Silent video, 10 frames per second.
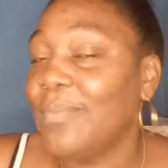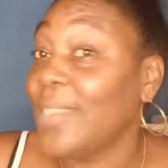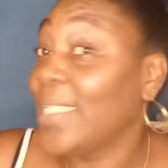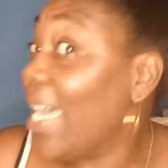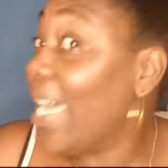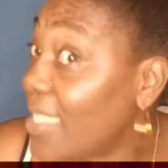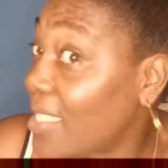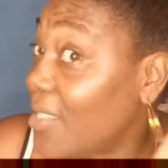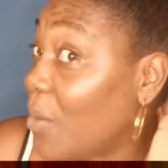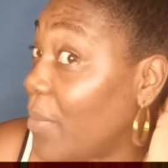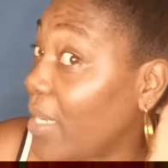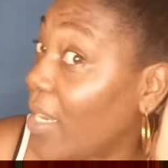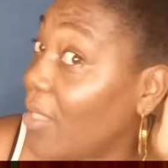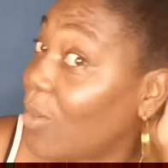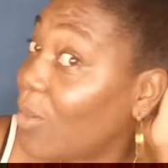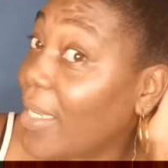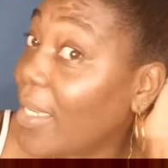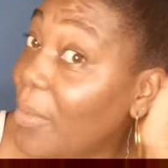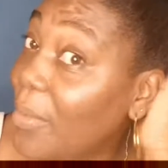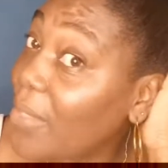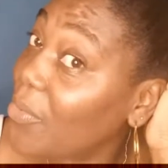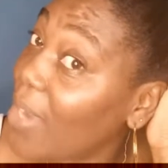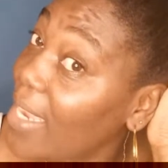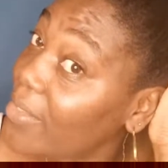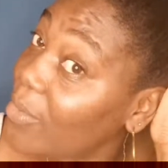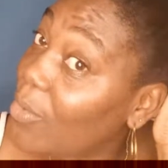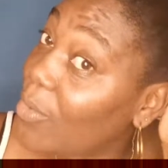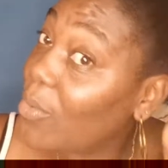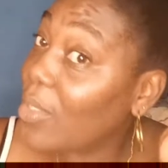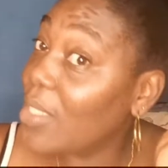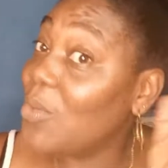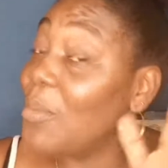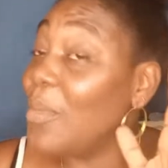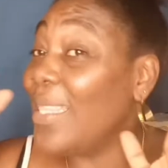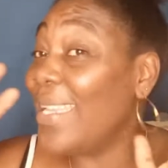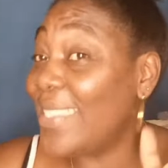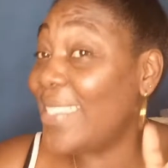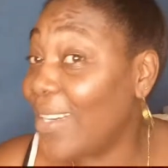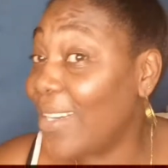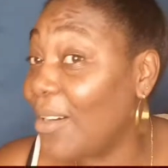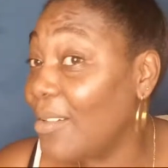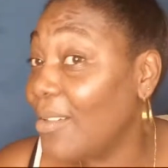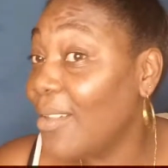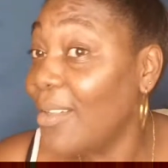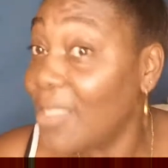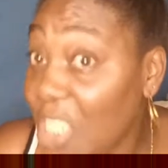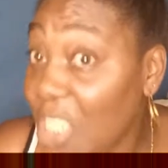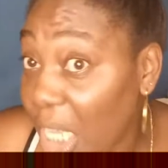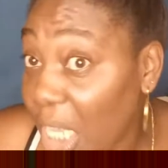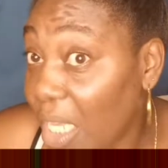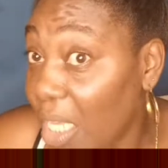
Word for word: Guys, you see how my ear look a little bit right now? It's when me let it go. See there?